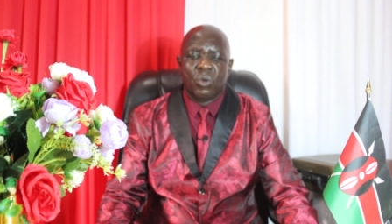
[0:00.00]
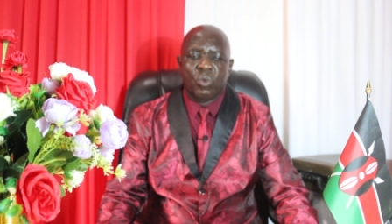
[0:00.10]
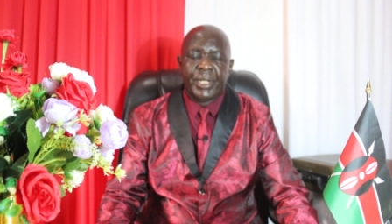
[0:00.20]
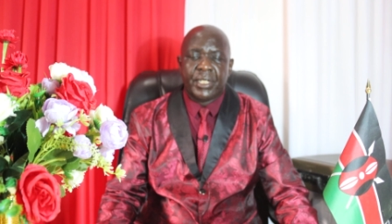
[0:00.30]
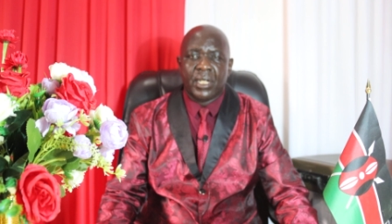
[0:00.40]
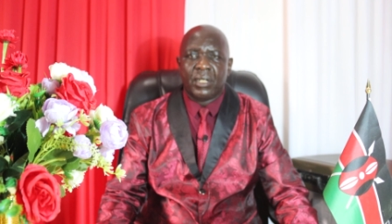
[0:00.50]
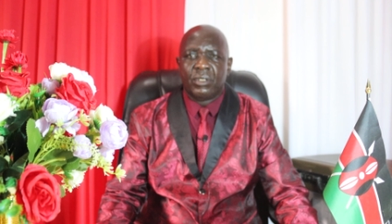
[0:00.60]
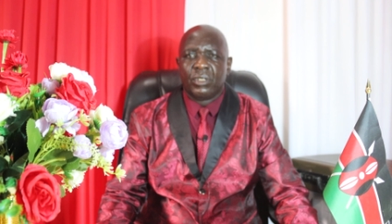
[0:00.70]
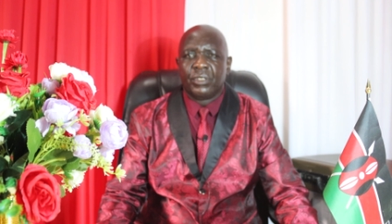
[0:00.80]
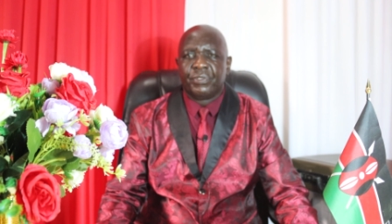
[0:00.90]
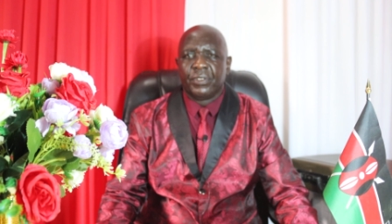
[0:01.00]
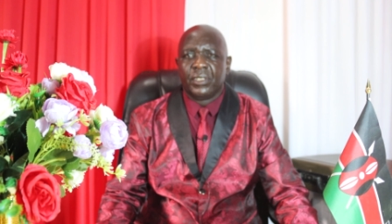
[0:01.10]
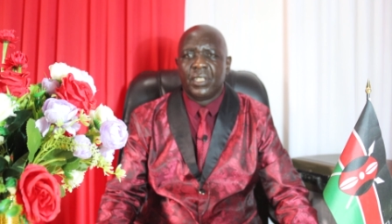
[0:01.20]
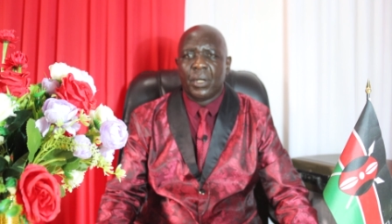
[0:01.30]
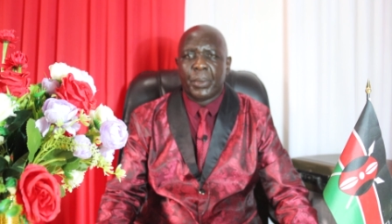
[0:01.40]
We thank God
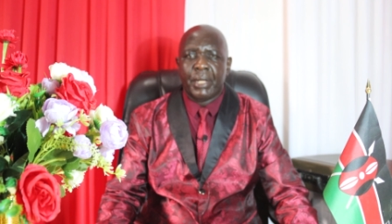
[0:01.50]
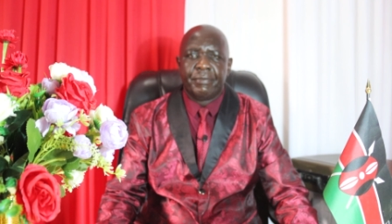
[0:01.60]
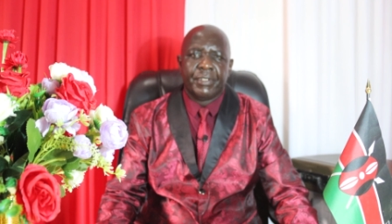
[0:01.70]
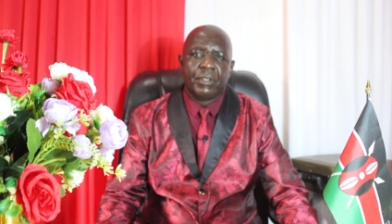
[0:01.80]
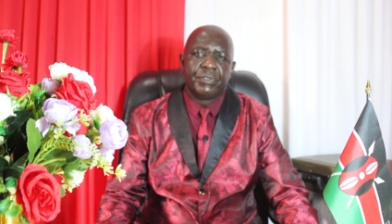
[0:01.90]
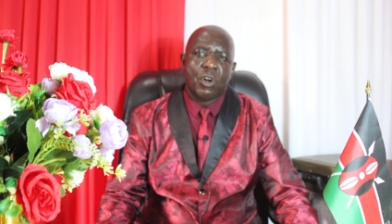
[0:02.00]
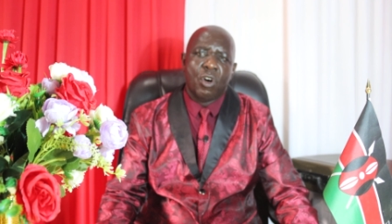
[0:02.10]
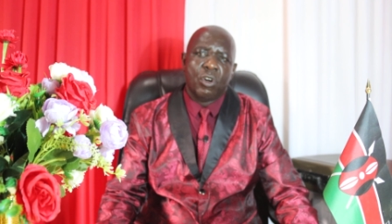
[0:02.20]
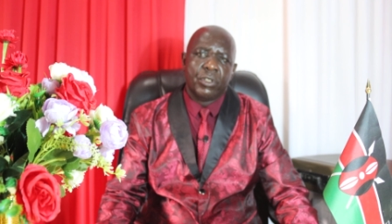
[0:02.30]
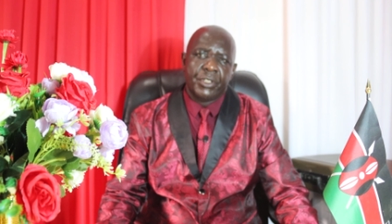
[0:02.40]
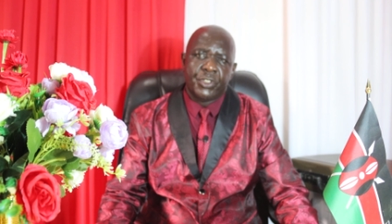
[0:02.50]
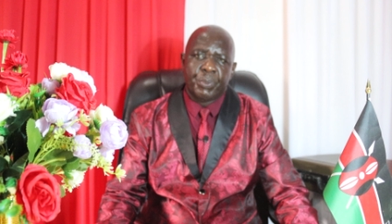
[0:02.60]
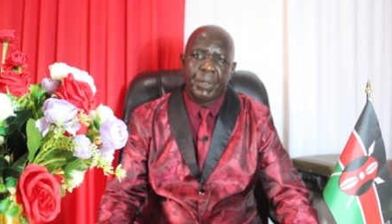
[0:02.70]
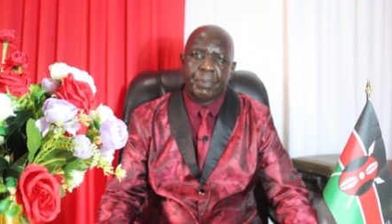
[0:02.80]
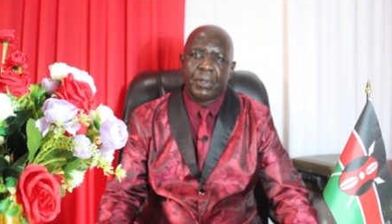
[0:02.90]
for the arrival of all
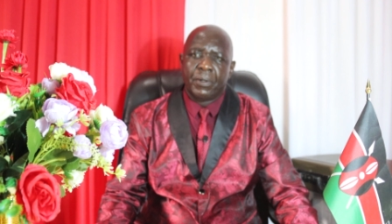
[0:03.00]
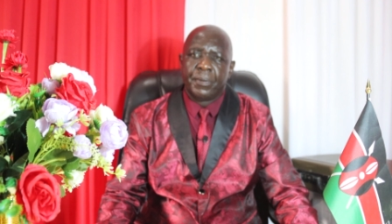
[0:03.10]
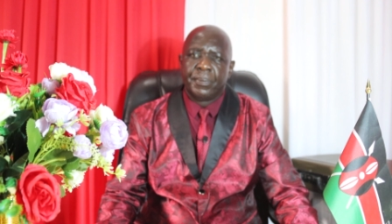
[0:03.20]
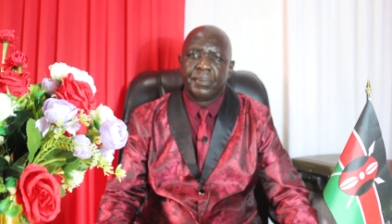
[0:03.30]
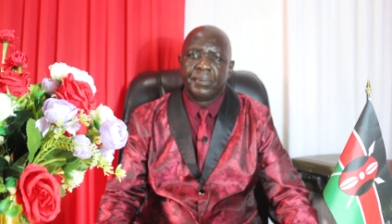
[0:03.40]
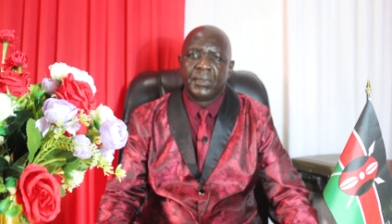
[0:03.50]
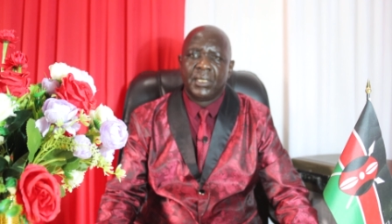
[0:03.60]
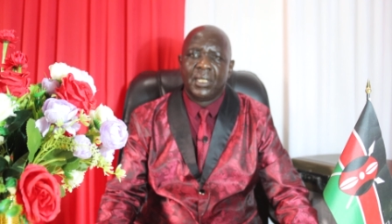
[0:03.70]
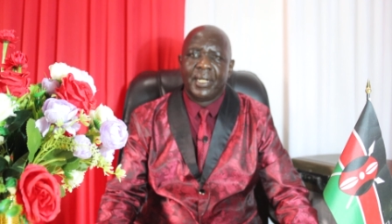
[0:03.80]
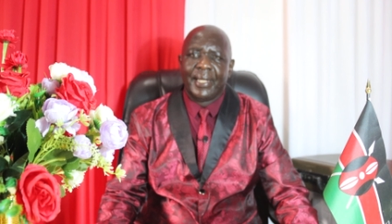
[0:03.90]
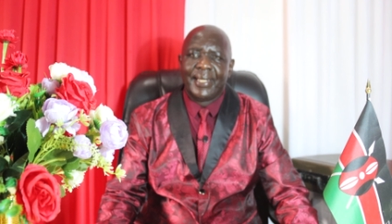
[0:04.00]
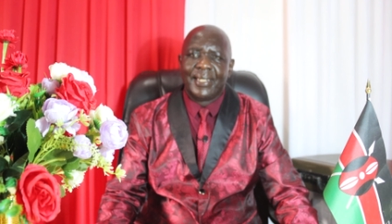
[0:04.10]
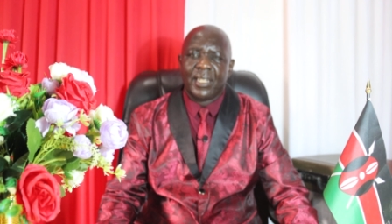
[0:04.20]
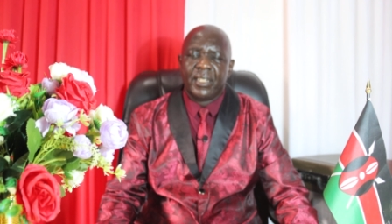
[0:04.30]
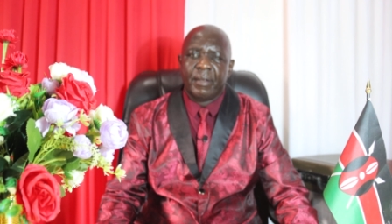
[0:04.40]
these people
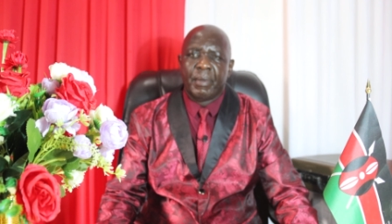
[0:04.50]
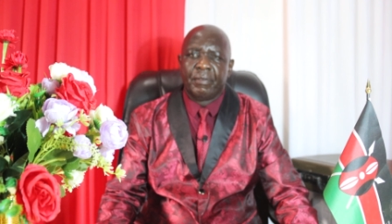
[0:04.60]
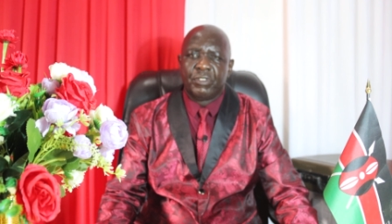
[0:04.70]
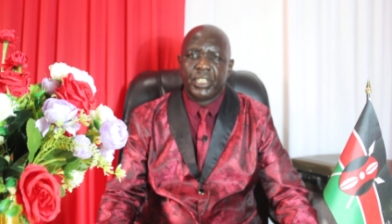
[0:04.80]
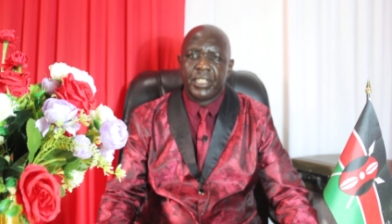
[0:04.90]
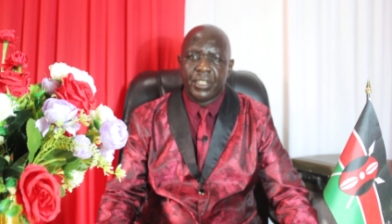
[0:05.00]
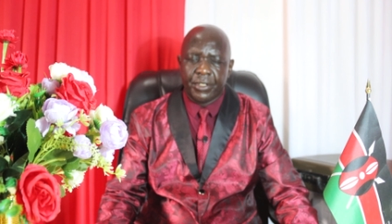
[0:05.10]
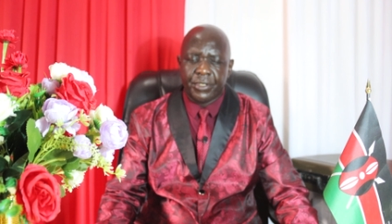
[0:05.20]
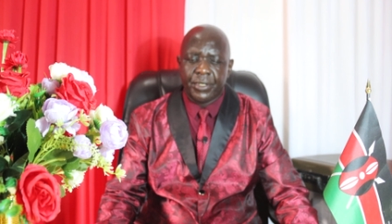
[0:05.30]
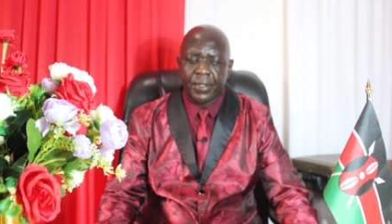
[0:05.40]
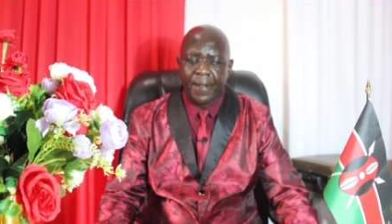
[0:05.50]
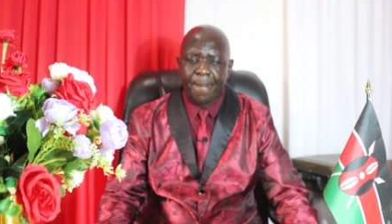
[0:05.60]
in the name of Jesus.